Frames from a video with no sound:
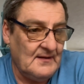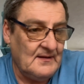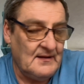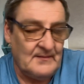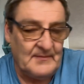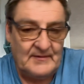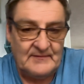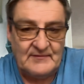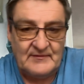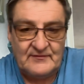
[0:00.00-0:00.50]

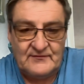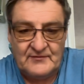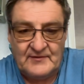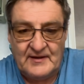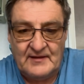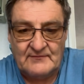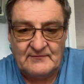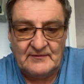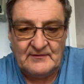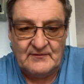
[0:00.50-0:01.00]
I'm up to
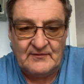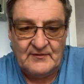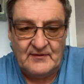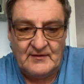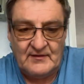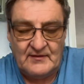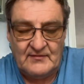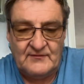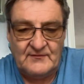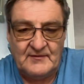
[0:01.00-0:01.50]

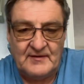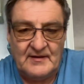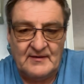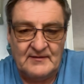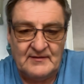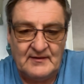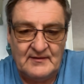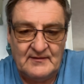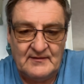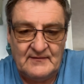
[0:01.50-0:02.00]
333,
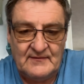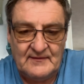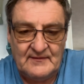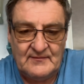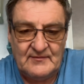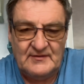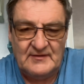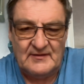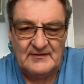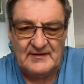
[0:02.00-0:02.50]
I noticed. I
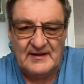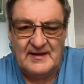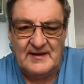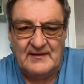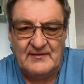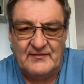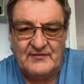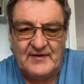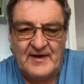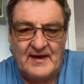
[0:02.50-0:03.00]
would like to
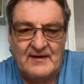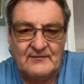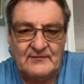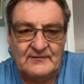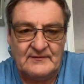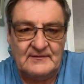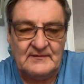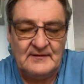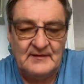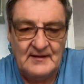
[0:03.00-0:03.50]
hit
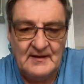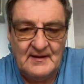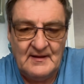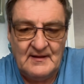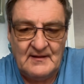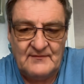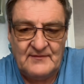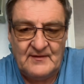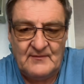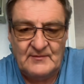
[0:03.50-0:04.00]
1,000.
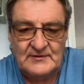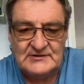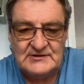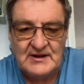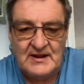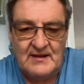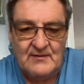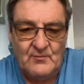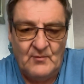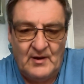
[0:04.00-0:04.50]
I think once
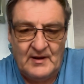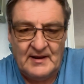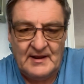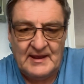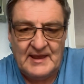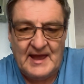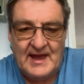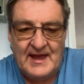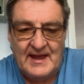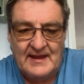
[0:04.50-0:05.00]
you hit
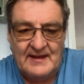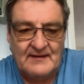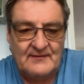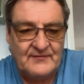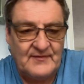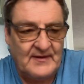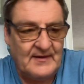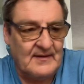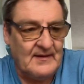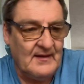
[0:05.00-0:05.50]
1K, I
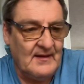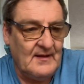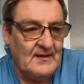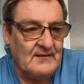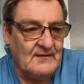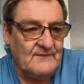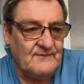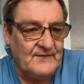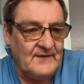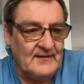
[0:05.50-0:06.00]
think
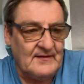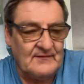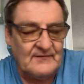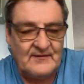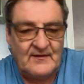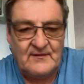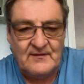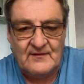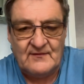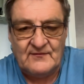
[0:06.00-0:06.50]
you feel as
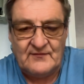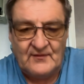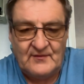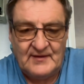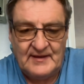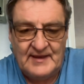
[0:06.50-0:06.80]
though you're sort